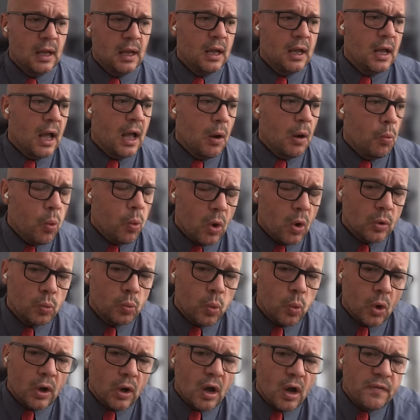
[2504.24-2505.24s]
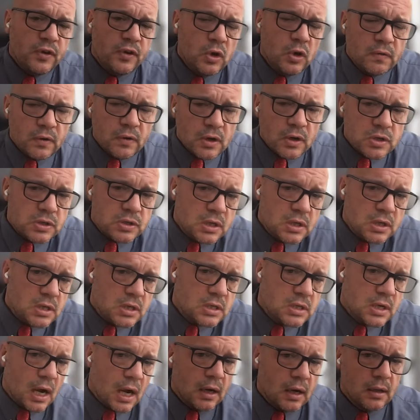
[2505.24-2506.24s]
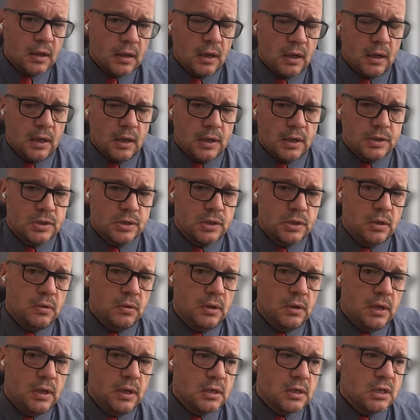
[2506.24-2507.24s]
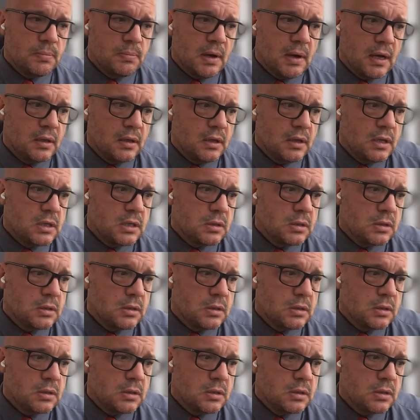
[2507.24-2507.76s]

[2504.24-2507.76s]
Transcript: And what, what have universities done in the last two years about this?